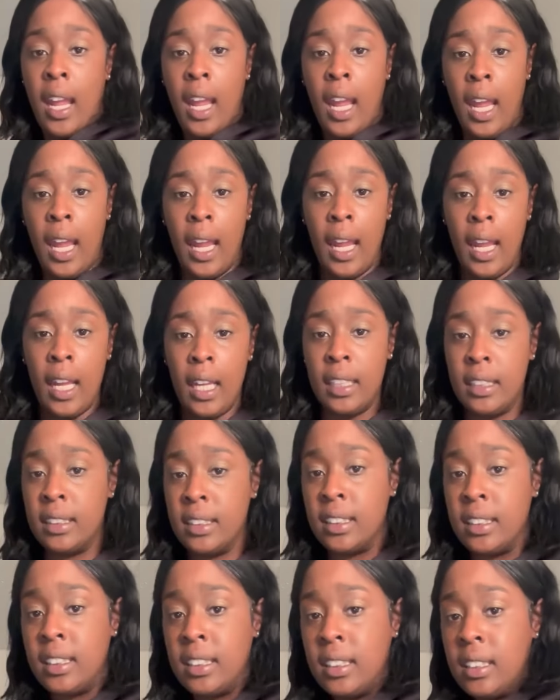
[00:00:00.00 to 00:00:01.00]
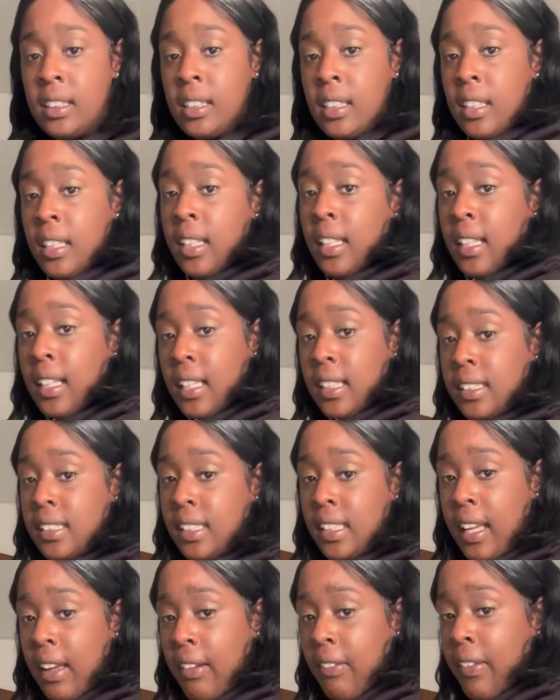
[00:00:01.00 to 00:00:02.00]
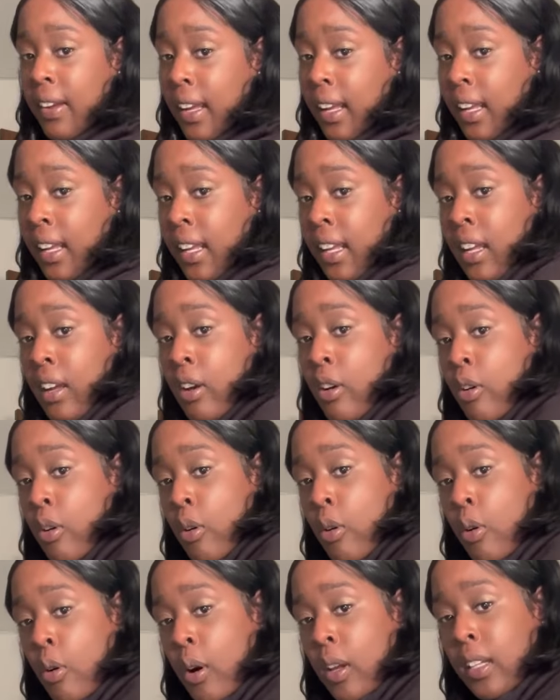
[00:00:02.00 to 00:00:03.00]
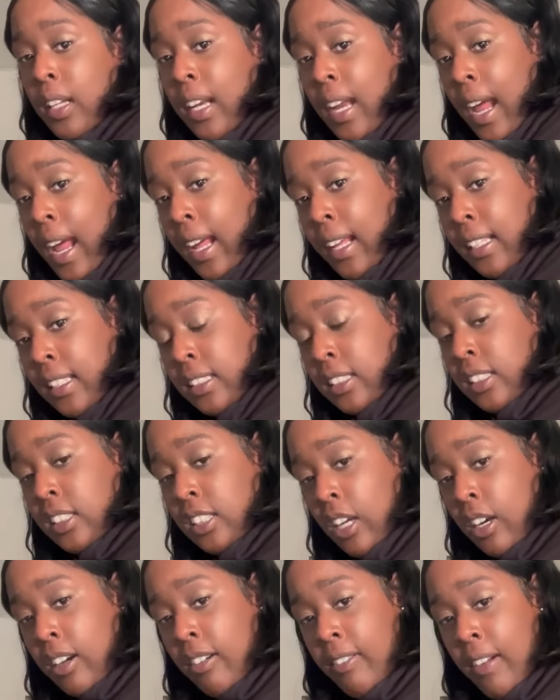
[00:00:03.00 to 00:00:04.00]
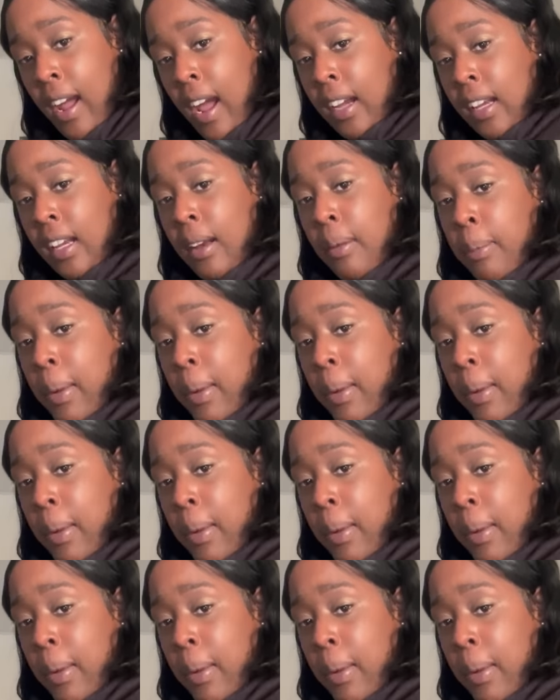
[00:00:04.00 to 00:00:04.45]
Hands. It's giving. All of that. Turn around in the